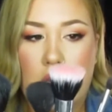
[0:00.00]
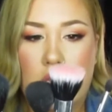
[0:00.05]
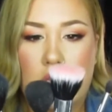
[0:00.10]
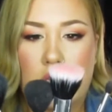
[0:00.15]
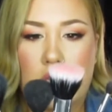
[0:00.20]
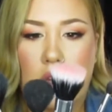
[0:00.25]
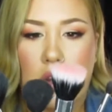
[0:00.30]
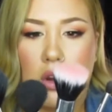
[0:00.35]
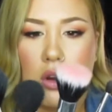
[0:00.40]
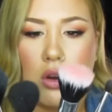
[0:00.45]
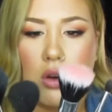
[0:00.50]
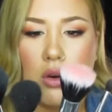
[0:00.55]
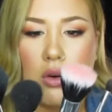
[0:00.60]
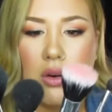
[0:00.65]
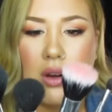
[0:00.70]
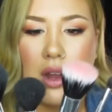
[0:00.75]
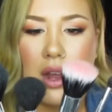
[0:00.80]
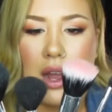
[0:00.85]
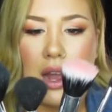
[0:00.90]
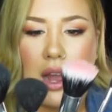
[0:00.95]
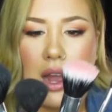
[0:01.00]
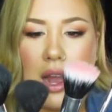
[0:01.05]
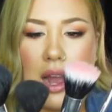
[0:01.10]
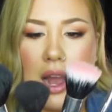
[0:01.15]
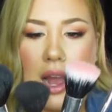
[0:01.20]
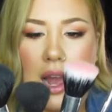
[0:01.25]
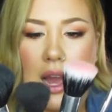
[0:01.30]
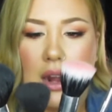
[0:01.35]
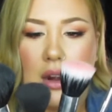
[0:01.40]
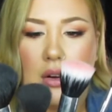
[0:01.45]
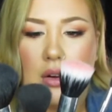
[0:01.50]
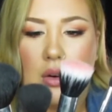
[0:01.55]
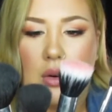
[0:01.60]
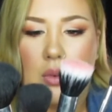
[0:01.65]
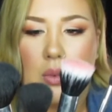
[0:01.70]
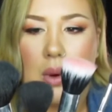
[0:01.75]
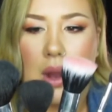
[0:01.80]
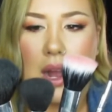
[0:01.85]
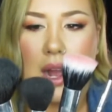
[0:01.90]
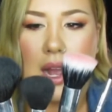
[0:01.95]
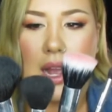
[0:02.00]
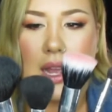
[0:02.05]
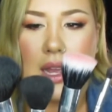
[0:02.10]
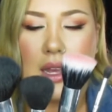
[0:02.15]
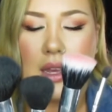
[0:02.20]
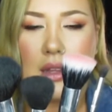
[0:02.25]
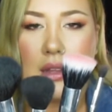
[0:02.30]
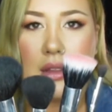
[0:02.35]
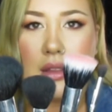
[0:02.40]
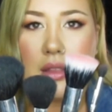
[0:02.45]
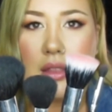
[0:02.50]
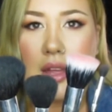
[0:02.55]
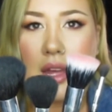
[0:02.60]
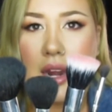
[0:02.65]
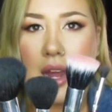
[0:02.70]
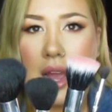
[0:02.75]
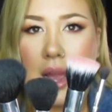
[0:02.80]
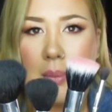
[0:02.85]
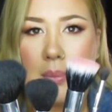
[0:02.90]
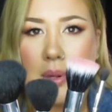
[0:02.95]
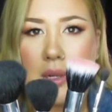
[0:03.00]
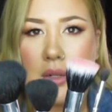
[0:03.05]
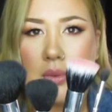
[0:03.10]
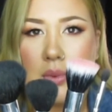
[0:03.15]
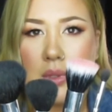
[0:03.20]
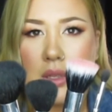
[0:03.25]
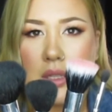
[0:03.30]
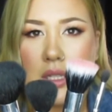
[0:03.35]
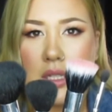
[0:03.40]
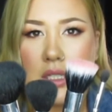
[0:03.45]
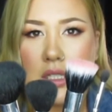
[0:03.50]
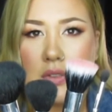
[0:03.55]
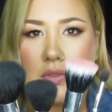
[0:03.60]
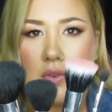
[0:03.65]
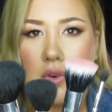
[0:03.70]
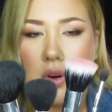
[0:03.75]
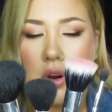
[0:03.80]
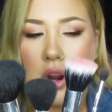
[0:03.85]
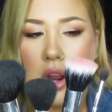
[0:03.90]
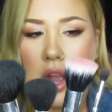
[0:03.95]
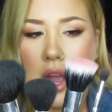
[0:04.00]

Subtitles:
So I don't know why that happened with these 4.